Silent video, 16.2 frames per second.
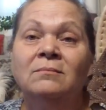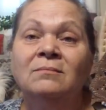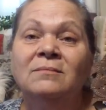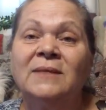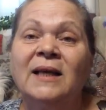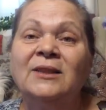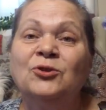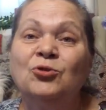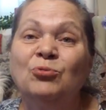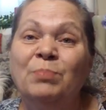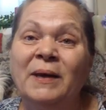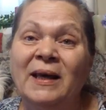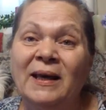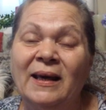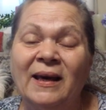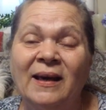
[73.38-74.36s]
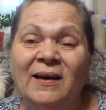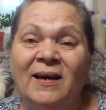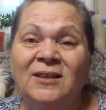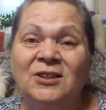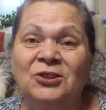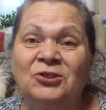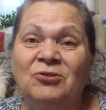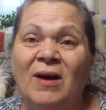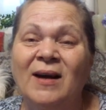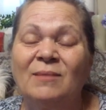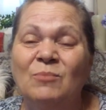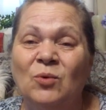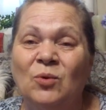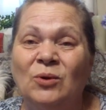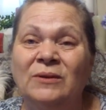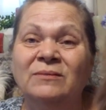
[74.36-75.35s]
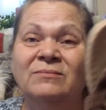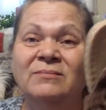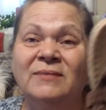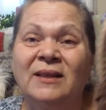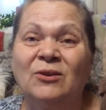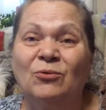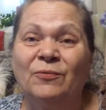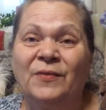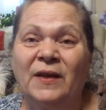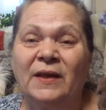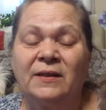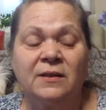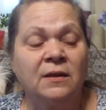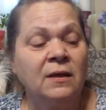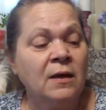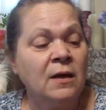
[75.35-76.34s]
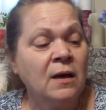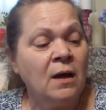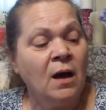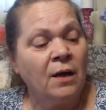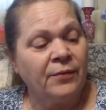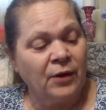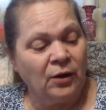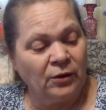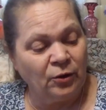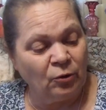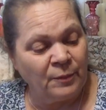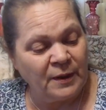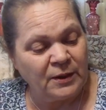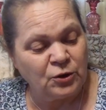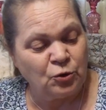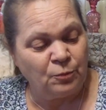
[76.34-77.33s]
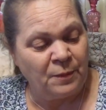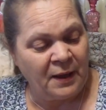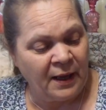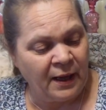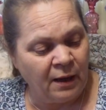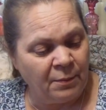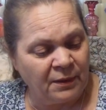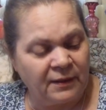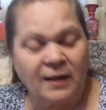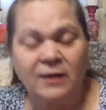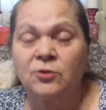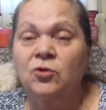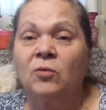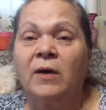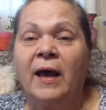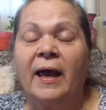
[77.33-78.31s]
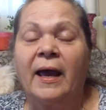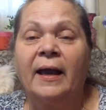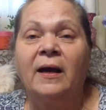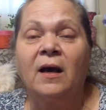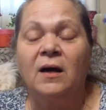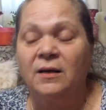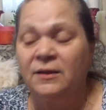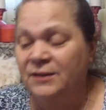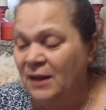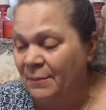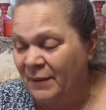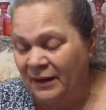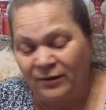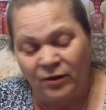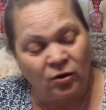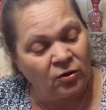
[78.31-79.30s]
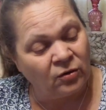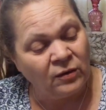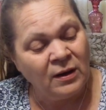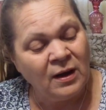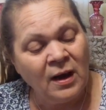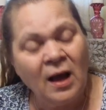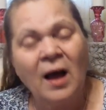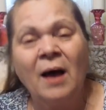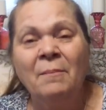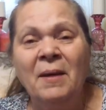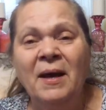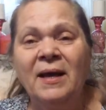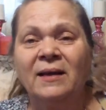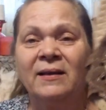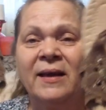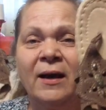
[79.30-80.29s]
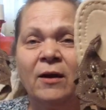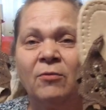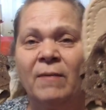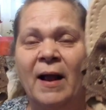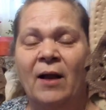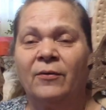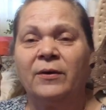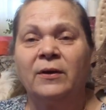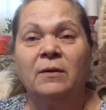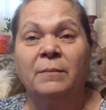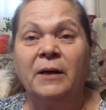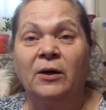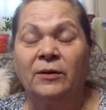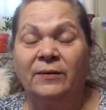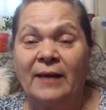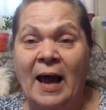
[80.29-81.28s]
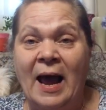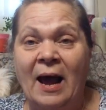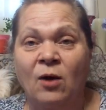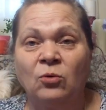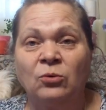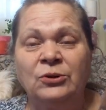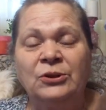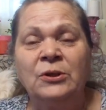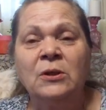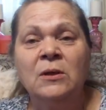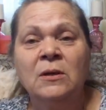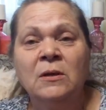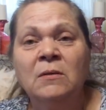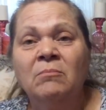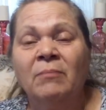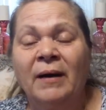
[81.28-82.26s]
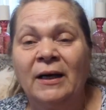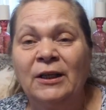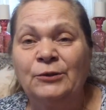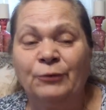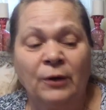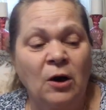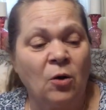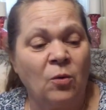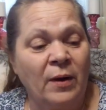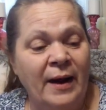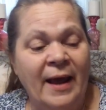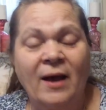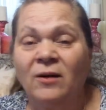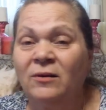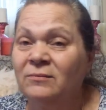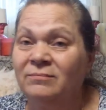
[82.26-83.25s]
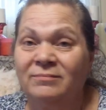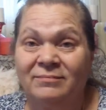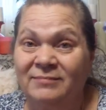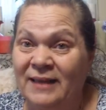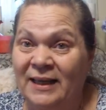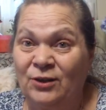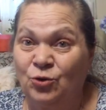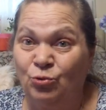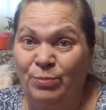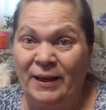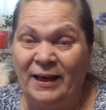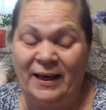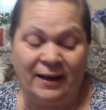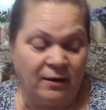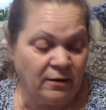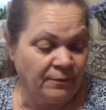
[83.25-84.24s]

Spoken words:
They're too big. I just tried them on. They don't fit. They're a little bit too big, but that's okay because, I might kick around in them here at the house, but as for going out, they're too big.